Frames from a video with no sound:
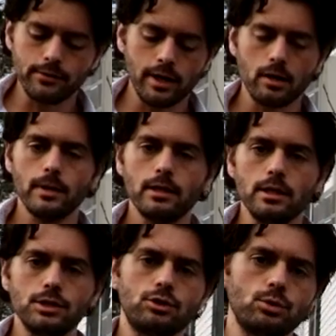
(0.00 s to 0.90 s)
recommend
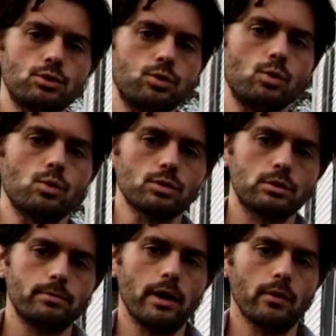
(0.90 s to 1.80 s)
these two
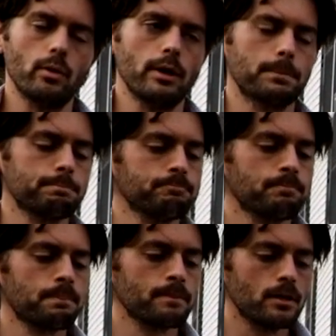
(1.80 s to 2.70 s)
tools, by the way.
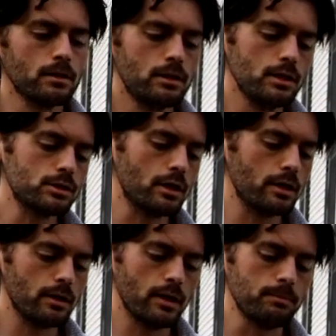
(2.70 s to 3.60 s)
These
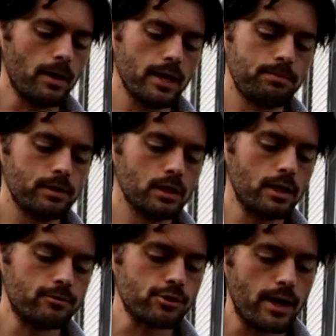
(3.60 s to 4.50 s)
are, in my opinion,
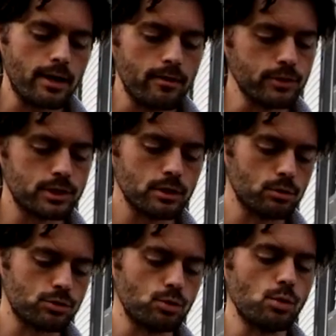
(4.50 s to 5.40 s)
I've tried every
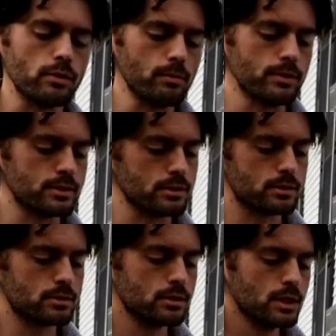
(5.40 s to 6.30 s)
single tool in the
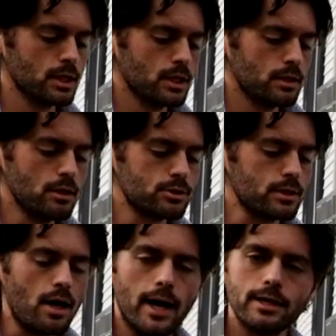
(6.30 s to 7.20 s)
business. These are
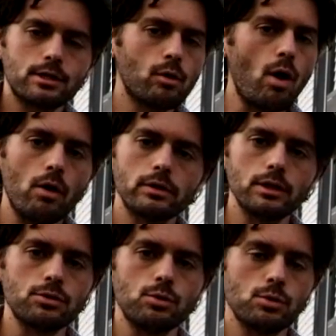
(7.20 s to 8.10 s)
the highest
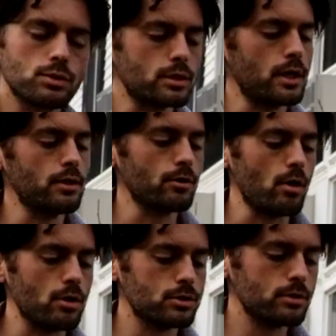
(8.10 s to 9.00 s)
quality tools, and they're
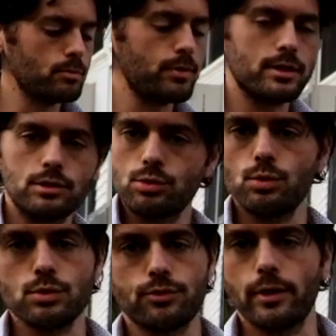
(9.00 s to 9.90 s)
also the best
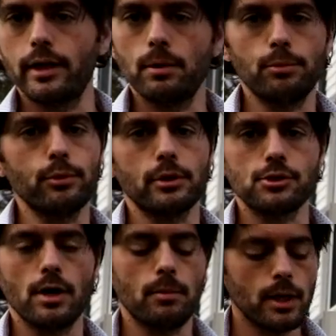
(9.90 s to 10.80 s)
tools for any pruning
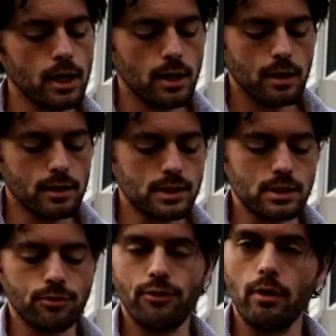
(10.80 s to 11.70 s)
job. This
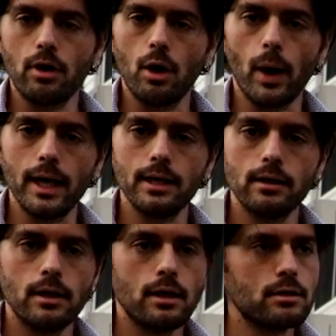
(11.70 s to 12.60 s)
is the Felco 8.
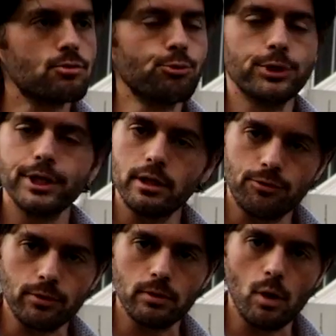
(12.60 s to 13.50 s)
It's really good
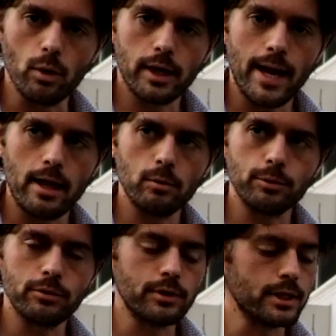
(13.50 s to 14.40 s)
for lower
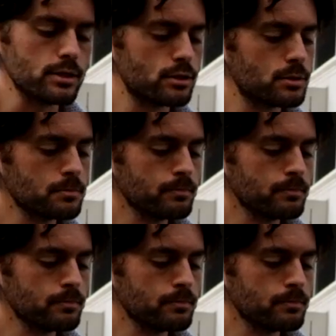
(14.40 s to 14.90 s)
caliper things,